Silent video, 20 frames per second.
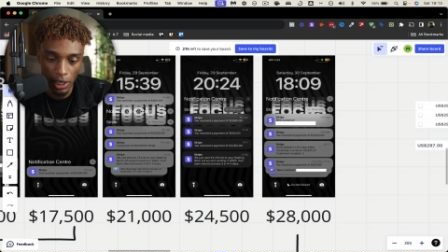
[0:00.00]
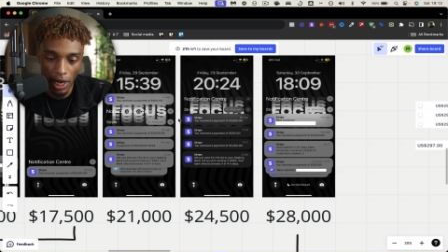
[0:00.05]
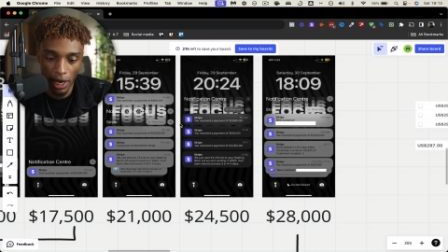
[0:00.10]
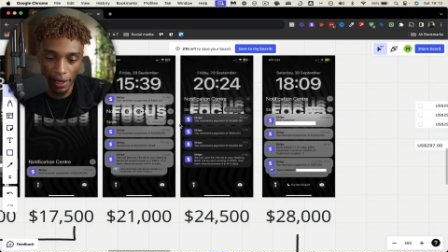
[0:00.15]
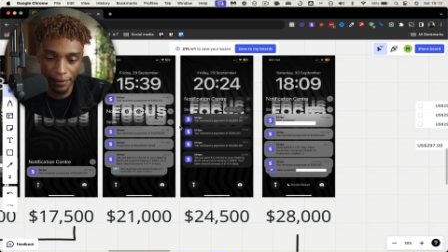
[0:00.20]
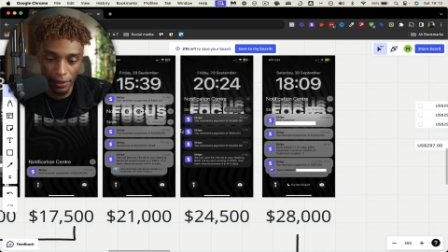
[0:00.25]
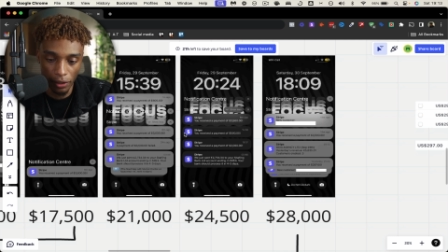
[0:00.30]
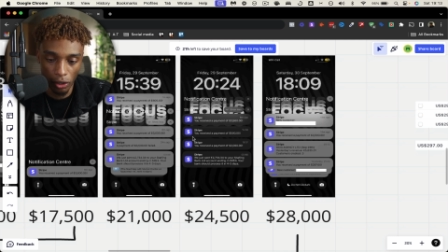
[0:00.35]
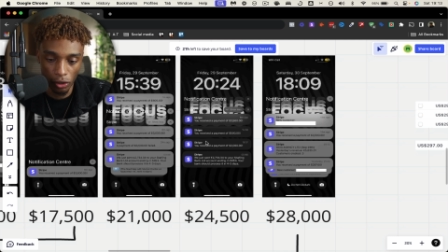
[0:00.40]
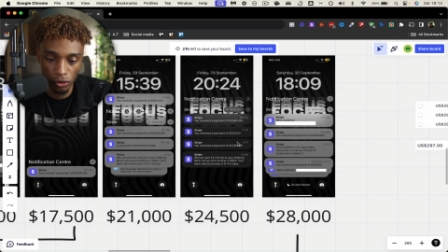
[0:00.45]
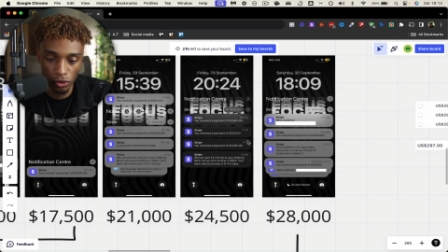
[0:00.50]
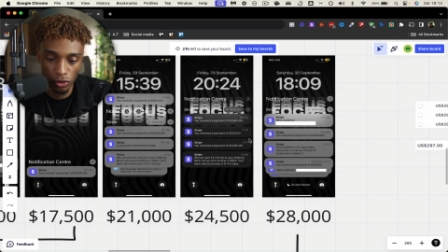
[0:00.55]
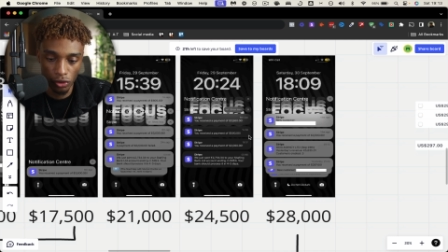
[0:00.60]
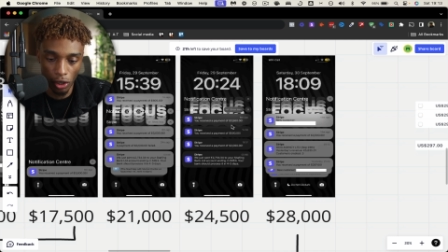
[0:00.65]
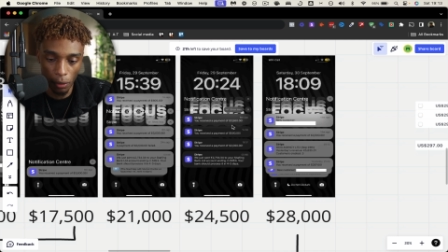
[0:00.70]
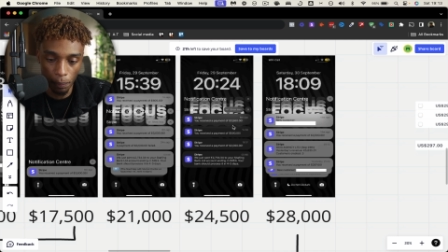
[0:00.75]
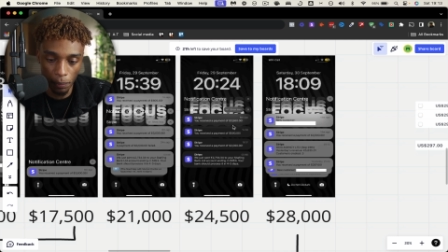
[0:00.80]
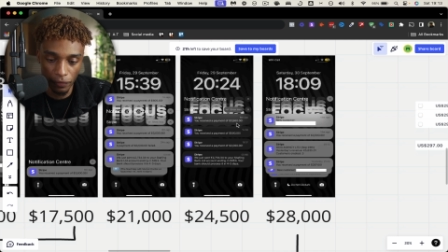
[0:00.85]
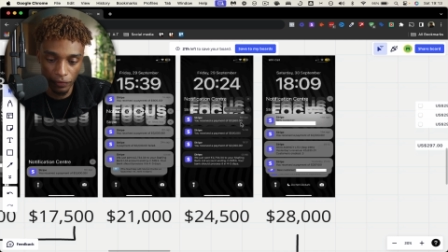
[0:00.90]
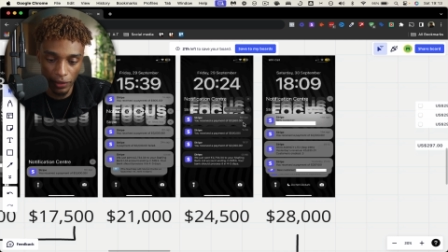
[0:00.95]
And then on
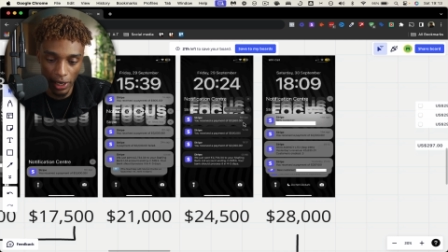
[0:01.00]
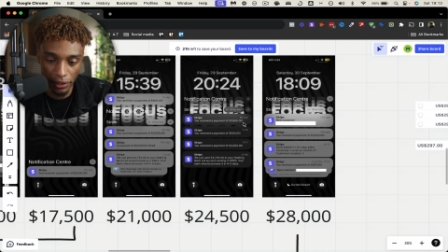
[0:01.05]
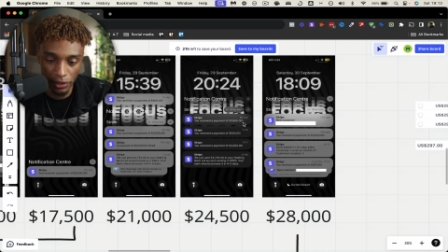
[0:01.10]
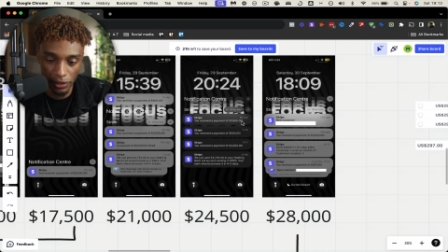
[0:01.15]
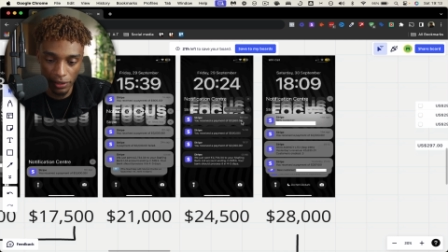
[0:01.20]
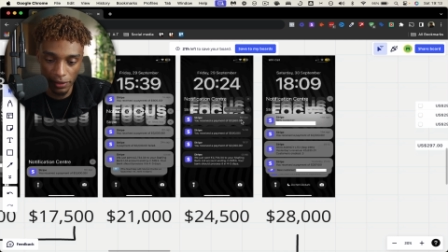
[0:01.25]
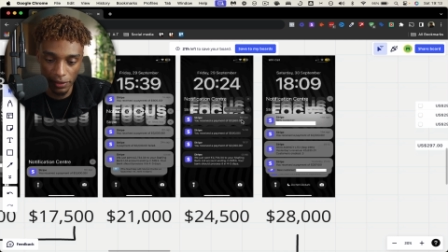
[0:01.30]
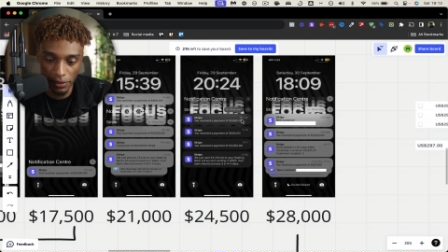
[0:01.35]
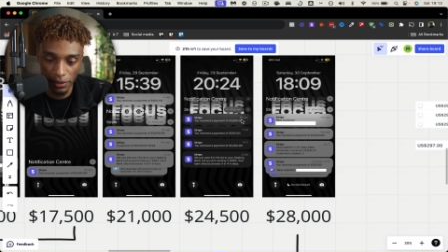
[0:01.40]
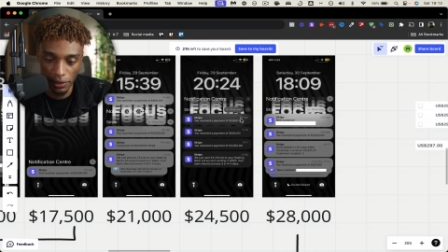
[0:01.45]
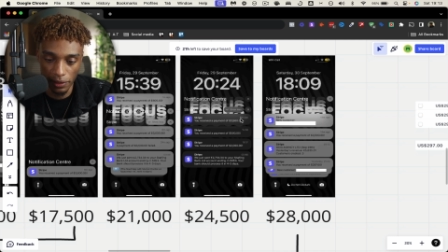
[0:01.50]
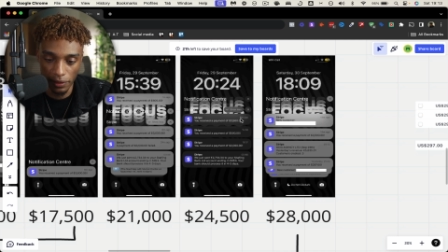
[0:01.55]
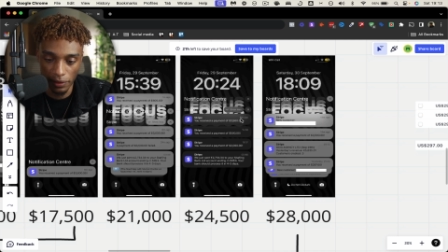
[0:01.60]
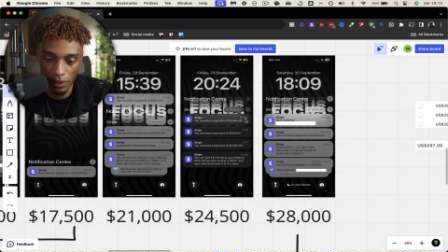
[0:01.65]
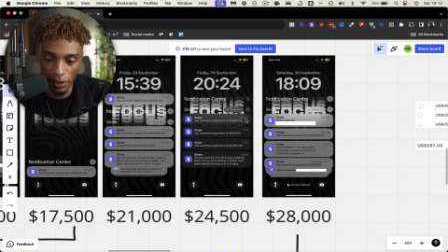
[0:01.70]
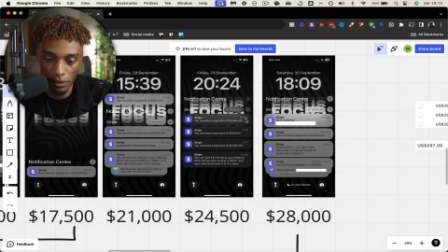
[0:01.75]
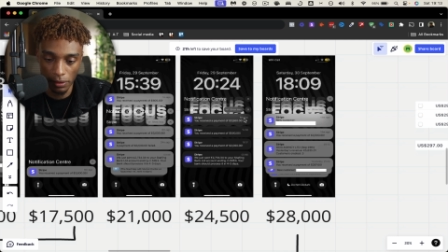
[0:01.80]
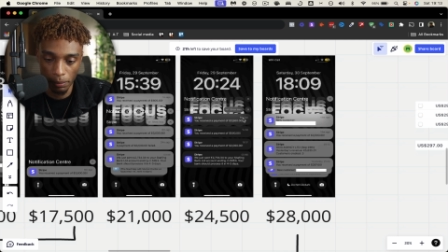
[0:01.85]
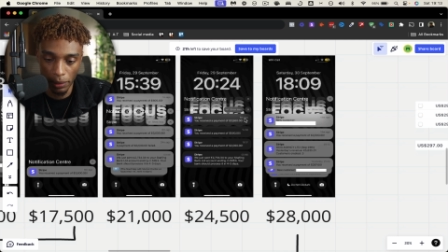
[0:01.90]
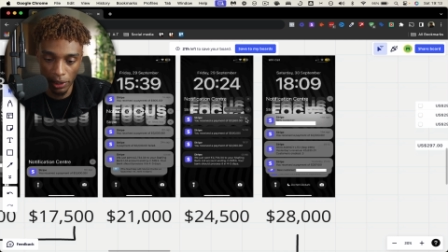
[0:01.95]
top of that, you can see
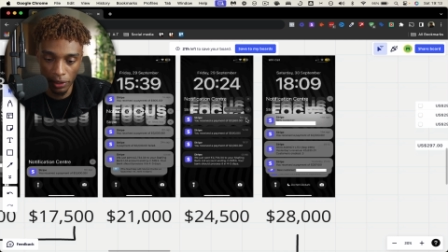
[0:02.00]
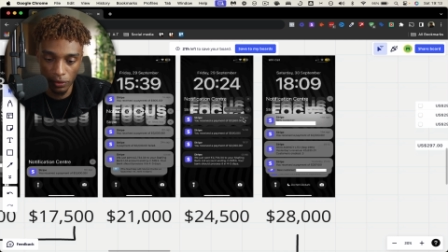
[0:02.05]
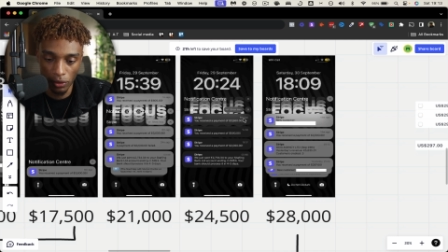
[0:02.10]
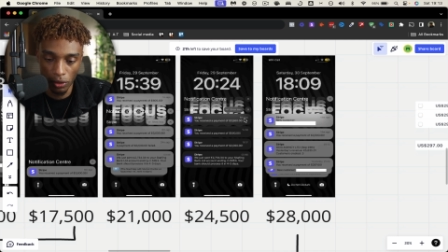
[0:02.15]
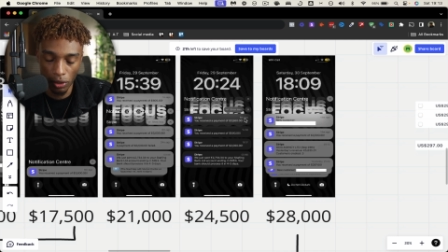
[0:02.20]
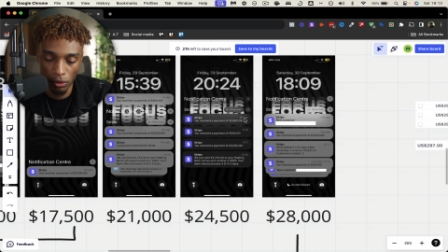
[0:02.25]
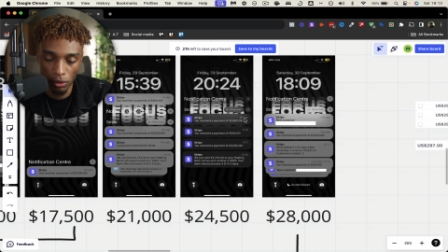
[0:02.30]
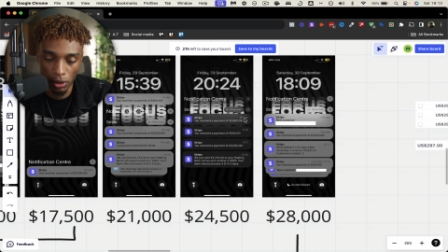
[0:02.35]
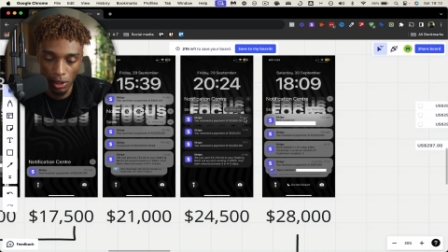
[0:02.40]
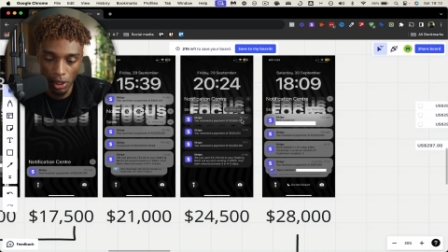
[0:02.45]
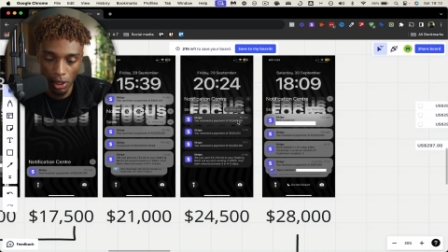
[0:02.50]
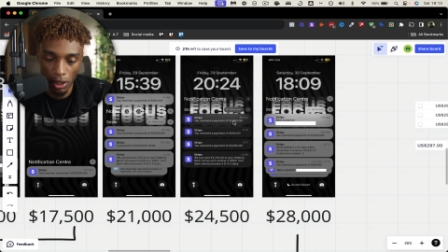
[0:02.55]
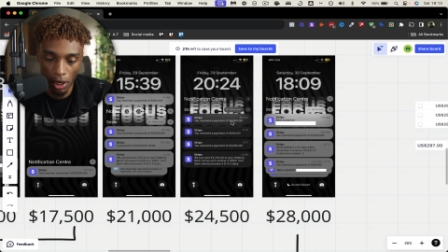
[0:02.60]
six minutes ago,